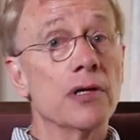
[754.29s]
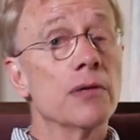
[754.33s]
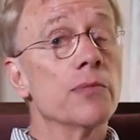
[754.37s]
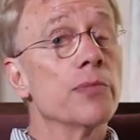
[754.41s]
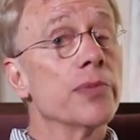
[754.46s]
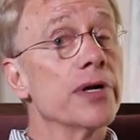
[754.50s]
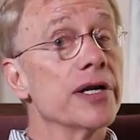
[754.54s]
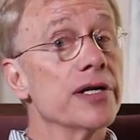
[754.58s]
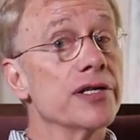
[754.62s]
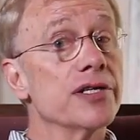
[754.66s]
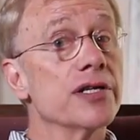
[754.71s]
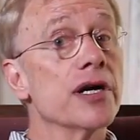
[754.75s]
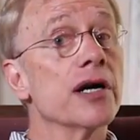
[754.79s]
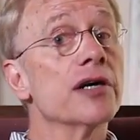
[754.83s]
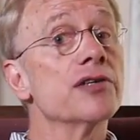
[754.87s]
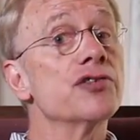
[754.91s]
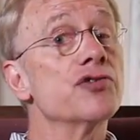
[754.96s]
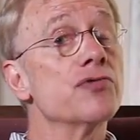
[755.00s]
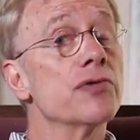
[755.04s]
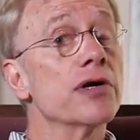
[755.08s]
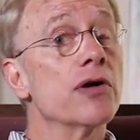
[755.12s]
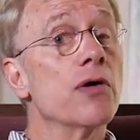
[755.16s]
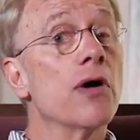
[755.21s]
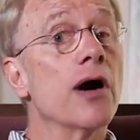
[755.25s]
but it
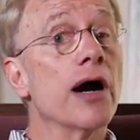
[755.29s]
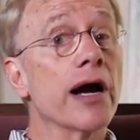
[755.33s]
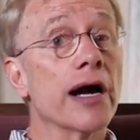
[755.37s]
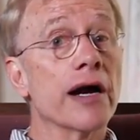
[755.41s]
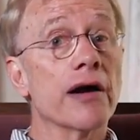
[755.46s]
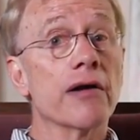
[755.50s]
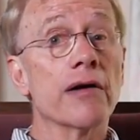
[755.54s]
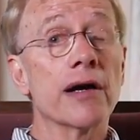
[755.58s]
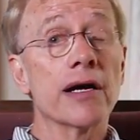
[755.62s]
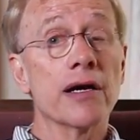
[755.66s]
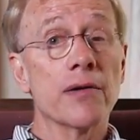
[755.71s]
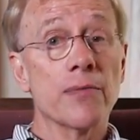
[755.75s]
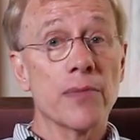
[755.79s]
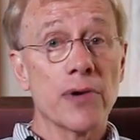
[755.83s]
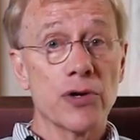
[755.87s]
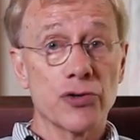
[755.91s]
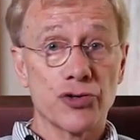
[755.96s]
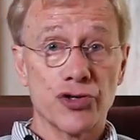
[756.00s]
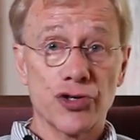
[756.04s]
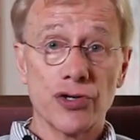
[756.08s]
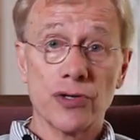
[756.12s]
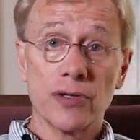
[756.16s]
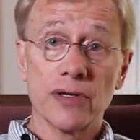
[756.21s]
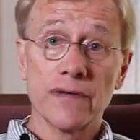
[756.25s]
does require an
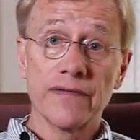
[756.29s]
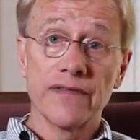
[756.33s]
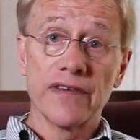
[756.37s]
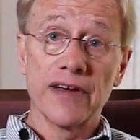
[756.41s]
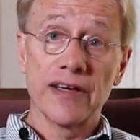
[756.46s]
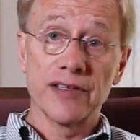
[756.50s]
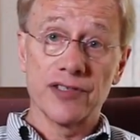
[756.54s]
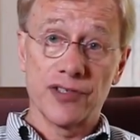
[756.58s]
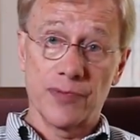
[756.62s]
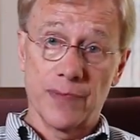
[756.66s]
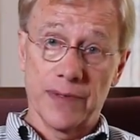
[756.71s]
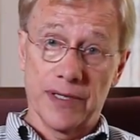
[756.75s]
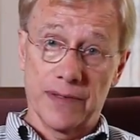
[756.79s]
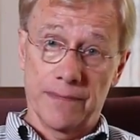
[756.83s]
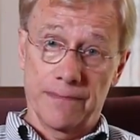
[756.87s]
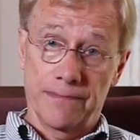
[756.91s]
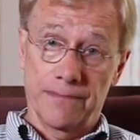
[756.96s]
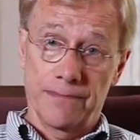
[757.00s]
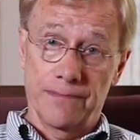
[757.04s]
emotional investment.